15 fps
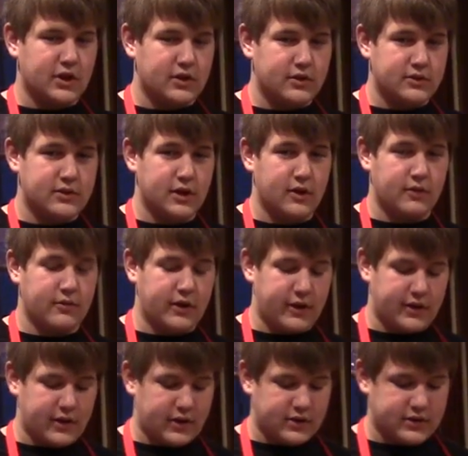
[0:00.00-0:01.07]
So, now
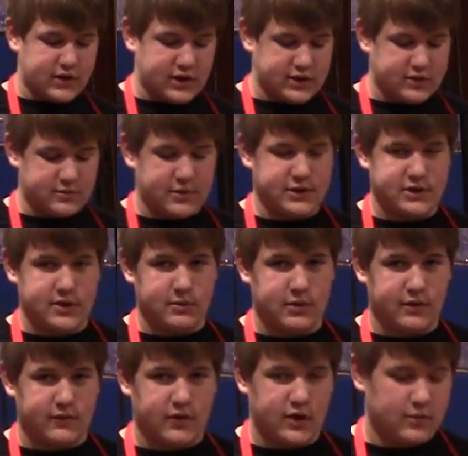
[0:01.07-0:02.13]
that our sauce has been
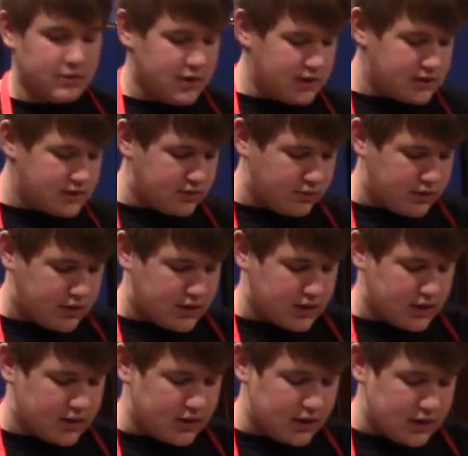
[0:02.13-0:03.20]
simmering for 8 minutes, we
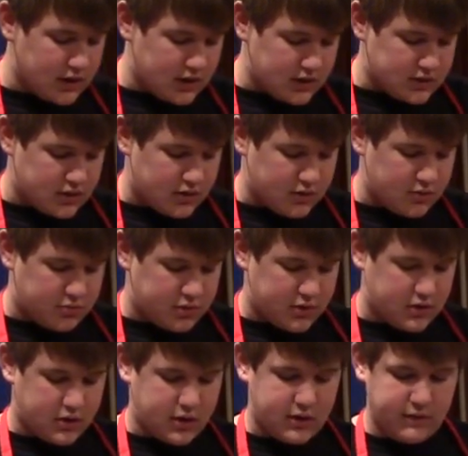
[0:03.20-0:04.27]
can turn the
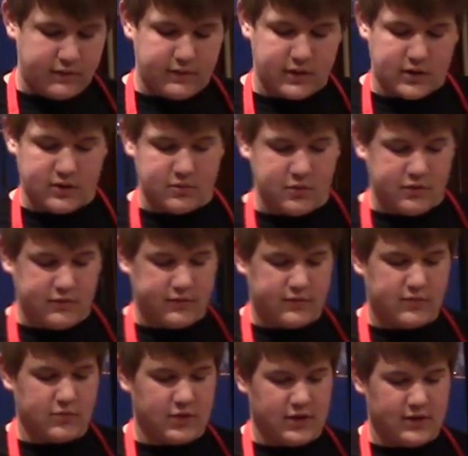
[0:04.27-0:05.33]
burner off and remove it
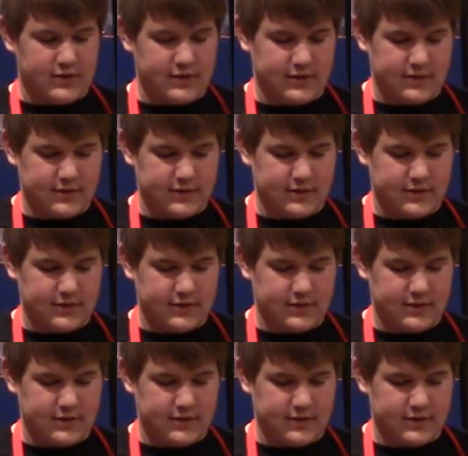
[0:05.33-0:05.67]
from heat.